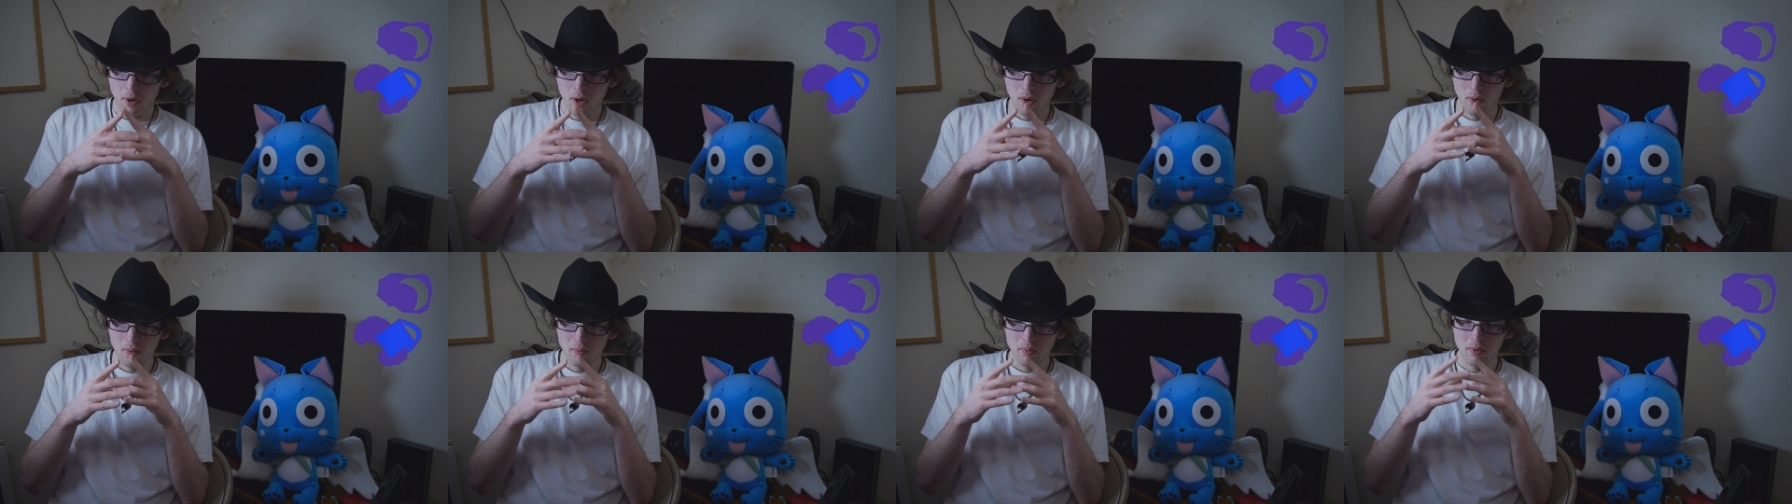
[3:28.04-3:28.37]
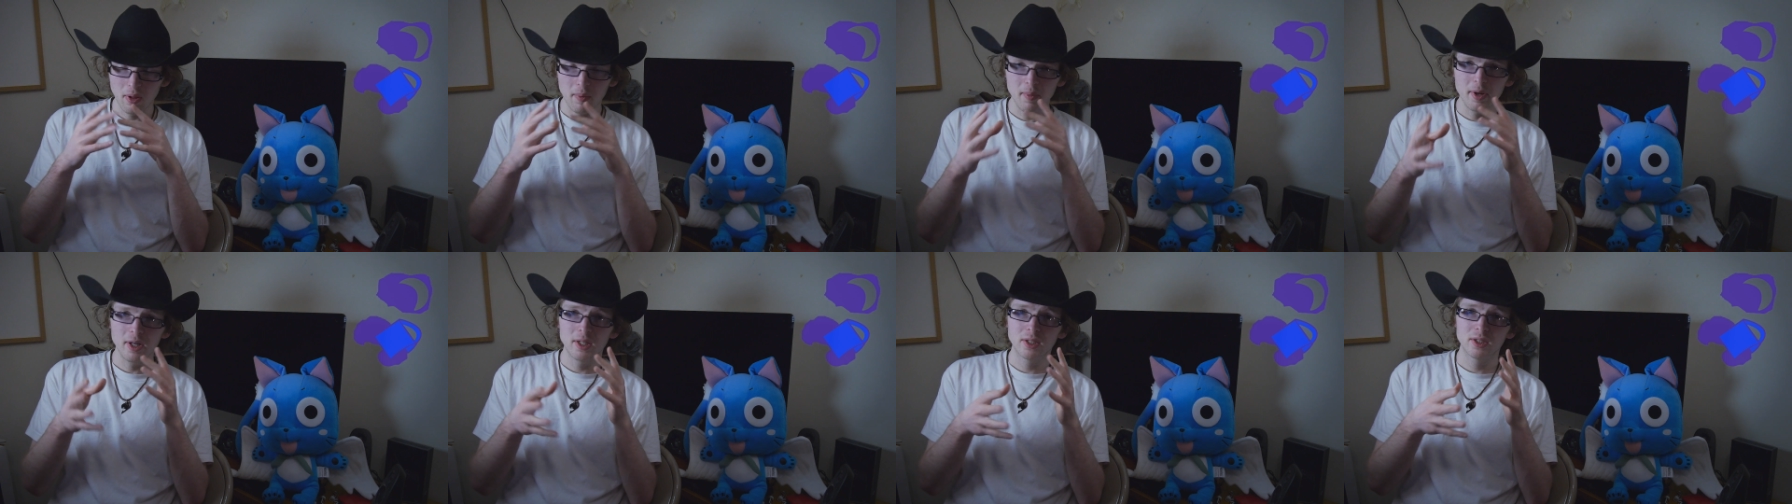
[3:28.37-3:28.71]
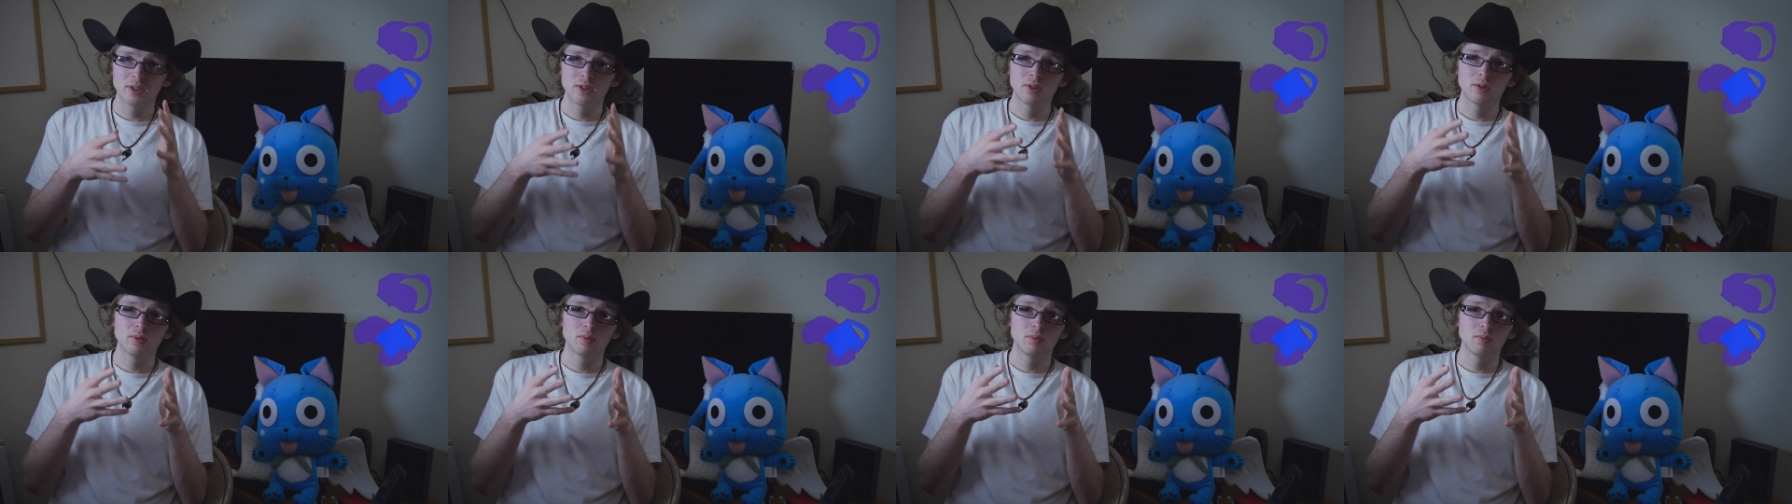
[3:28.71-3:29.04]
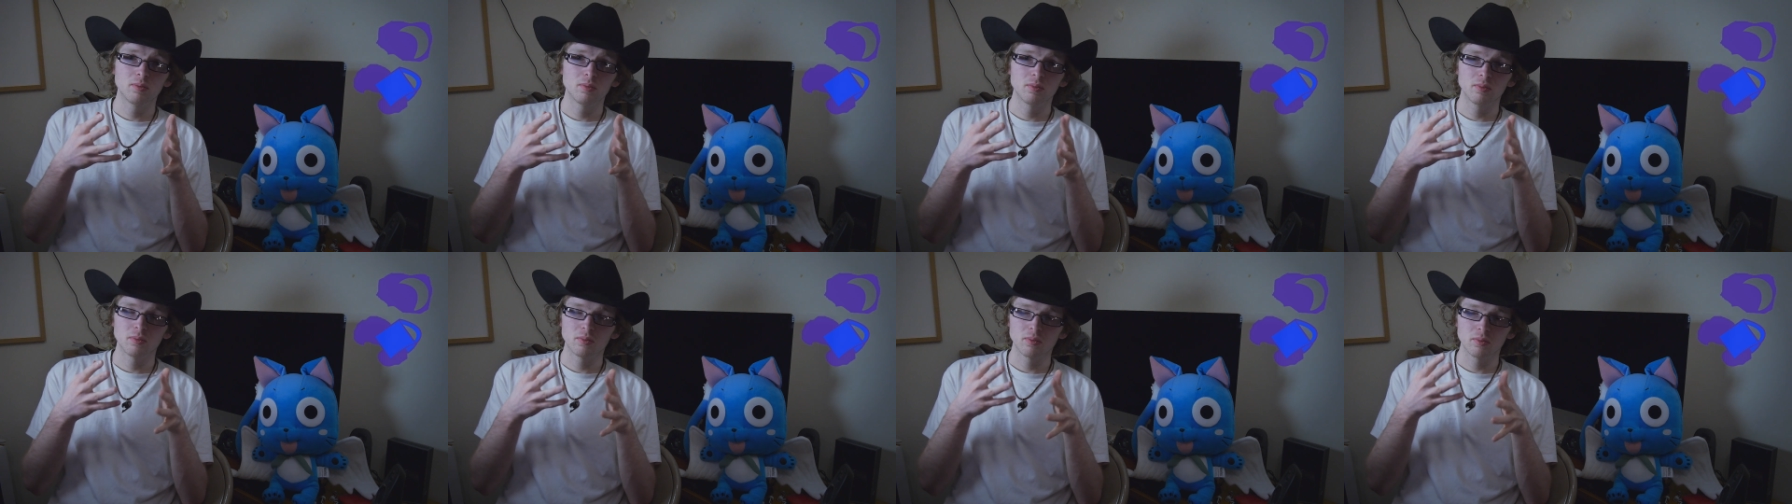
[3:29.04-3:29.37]
But let me just
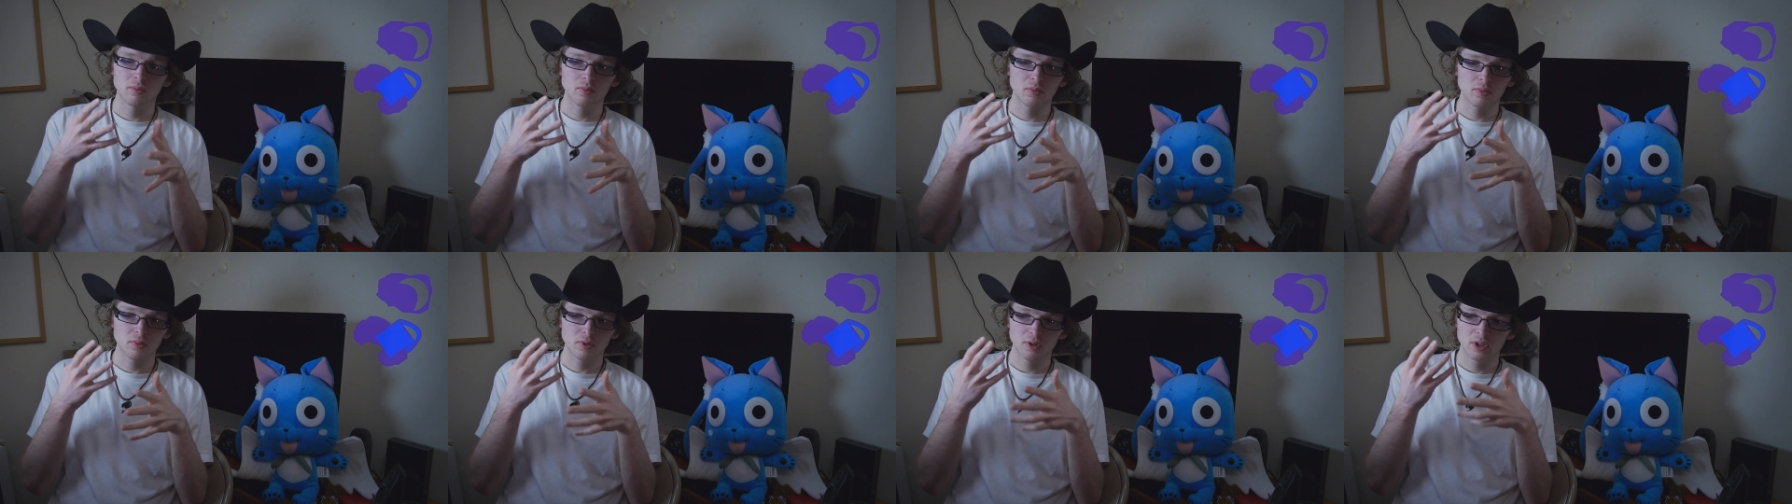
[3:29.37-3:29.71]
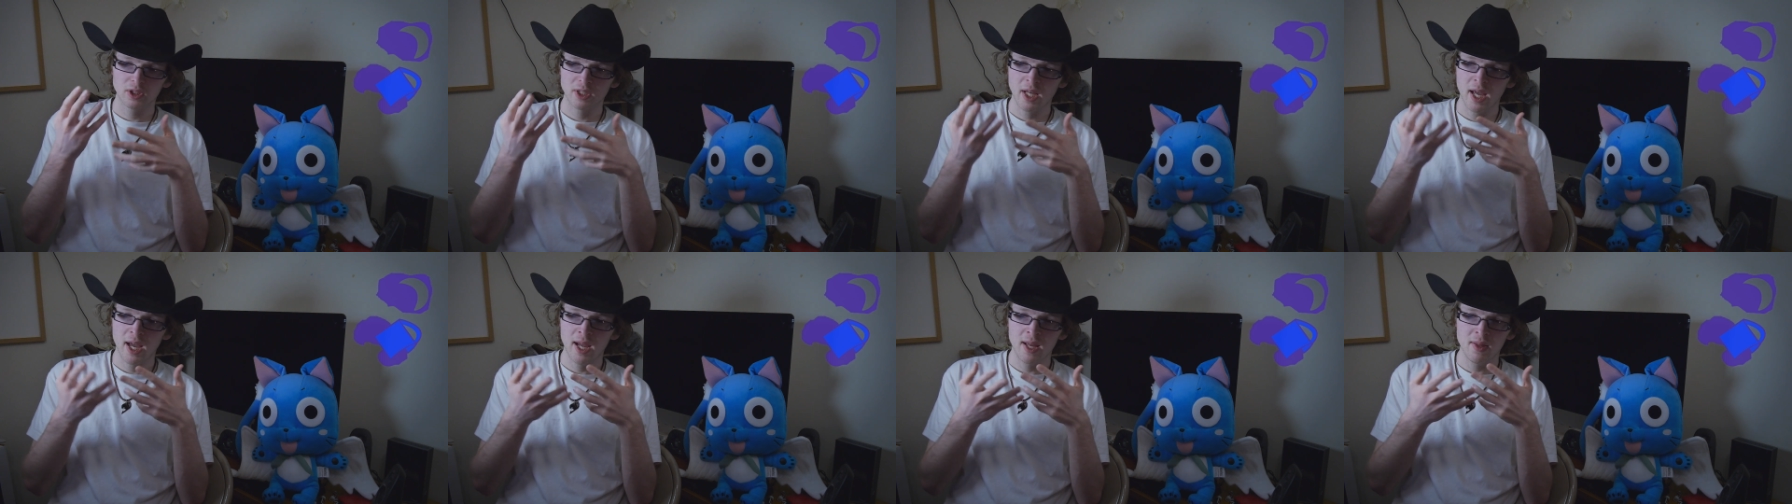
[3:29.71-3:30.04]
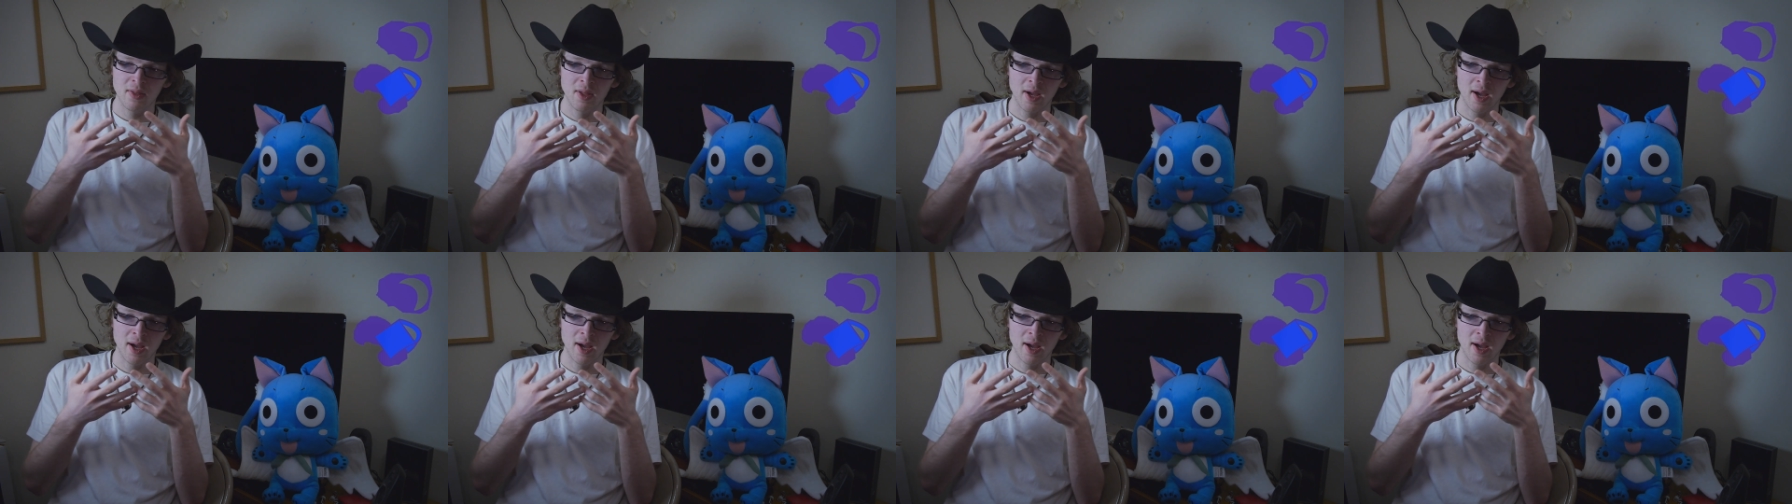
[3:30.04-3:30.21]
say